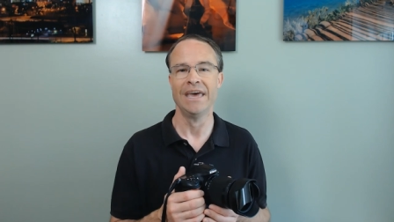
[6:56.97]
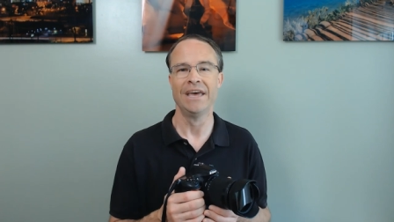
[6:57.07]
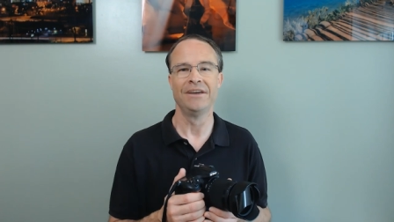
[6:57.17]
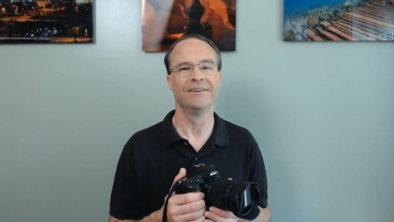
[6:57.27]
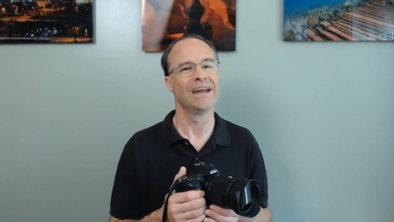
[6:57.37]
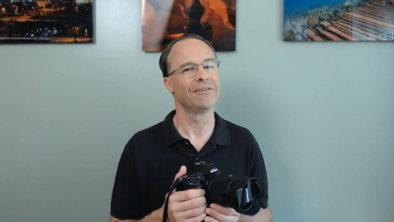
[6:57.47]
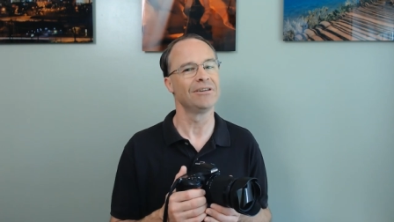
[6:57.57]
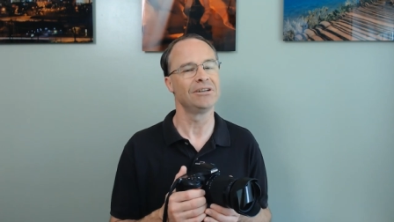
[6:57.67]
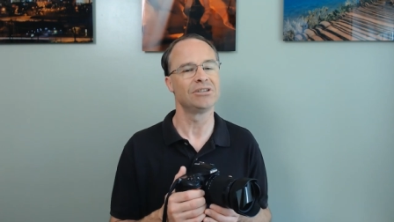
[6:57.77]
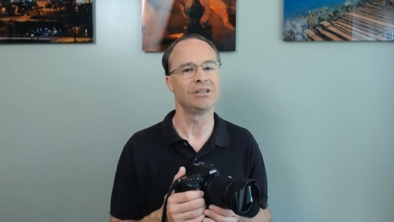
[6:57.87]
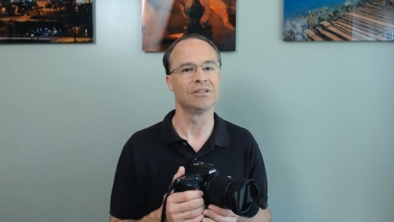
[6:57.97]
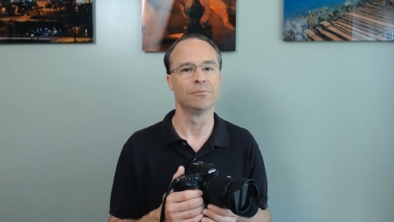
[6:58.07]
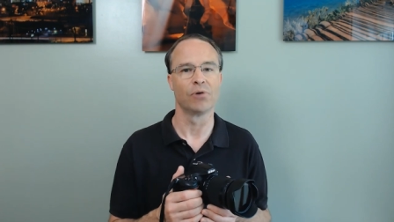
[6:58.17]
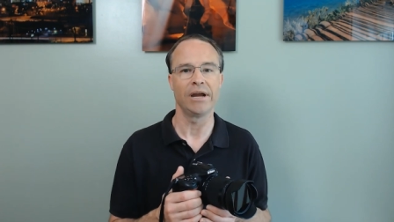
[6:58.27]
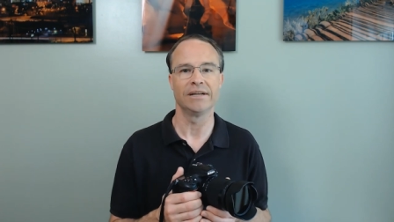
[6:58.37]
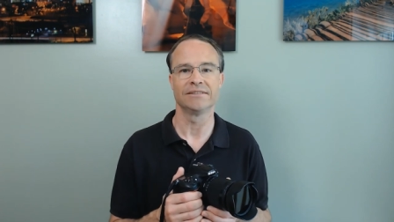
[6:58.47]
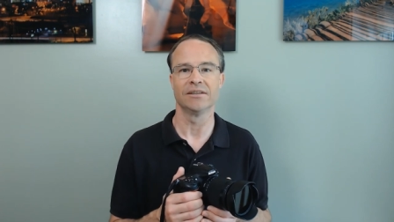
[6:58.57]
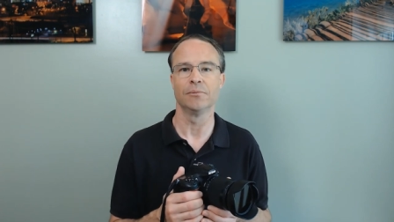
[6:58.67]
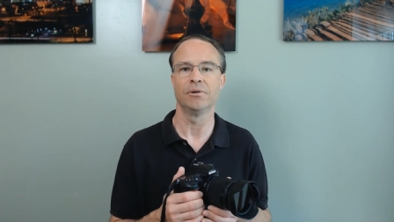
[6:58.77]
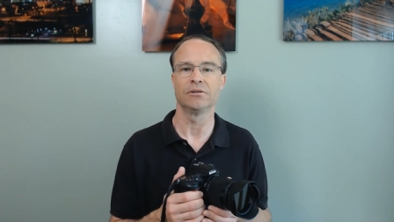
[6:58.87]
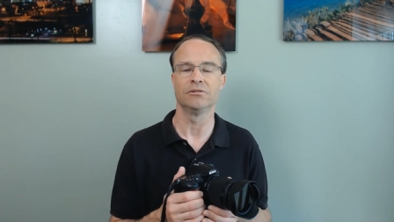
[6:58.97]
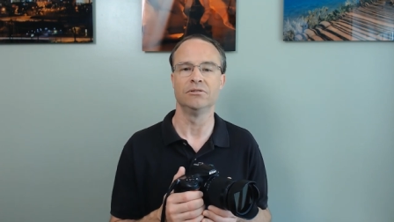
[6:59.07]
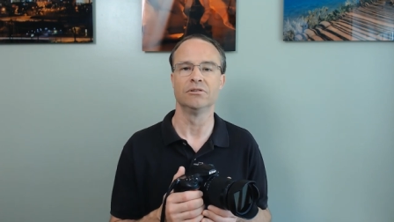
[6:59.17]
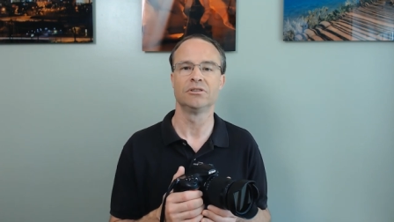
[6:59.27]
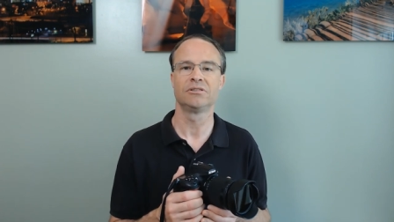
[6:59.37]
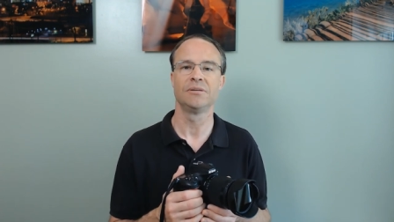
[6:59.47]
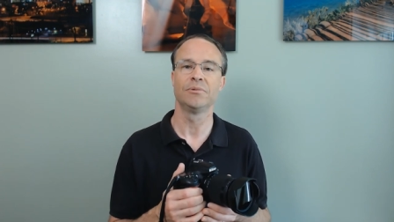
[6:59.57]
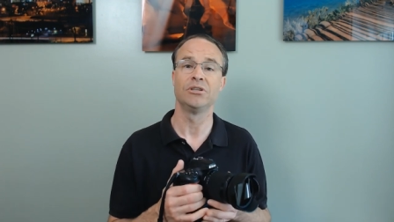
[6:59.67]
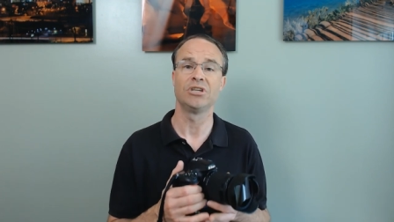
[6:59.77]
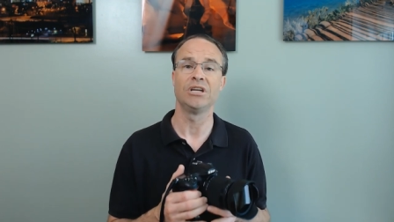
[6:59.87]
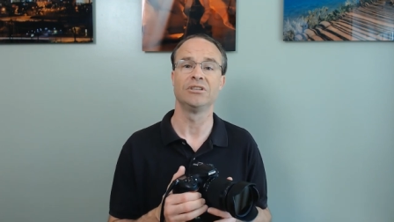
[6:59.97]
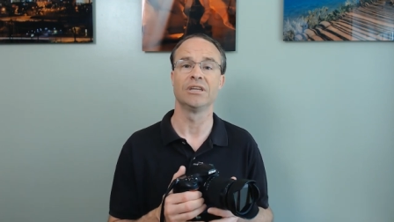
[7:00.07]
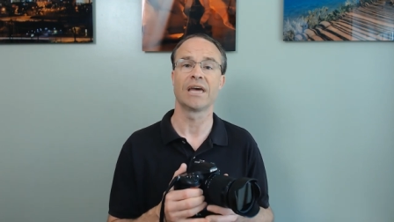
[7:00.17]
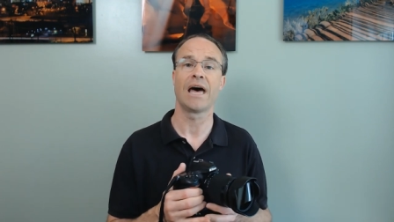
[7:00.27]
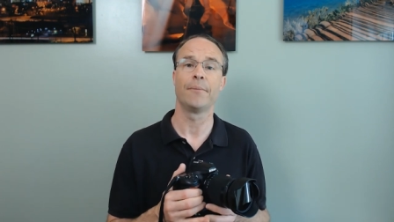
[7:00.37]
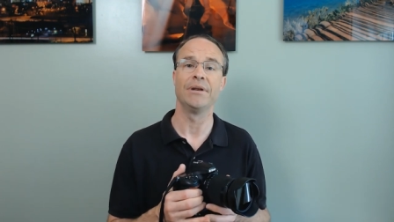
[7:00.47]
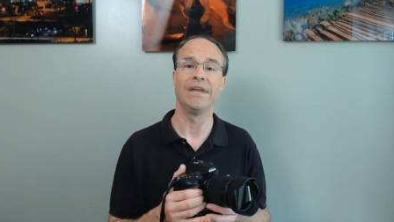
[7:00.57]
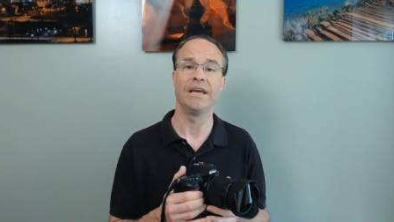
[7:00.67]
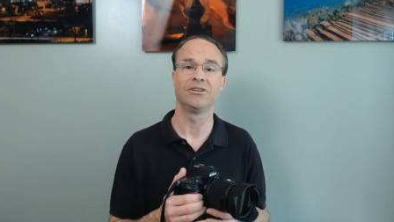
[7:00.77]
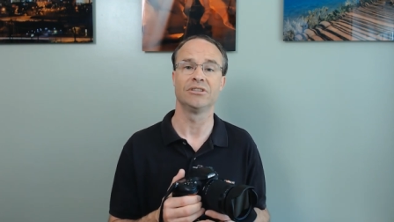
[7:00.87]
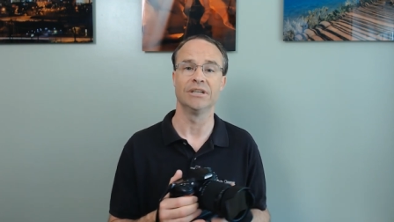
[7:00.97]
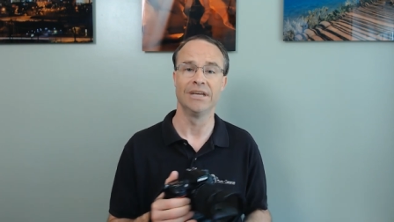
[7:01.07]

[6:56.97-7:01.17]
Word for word: you're not really changing the brightness of the picture. You're just simply changing the combination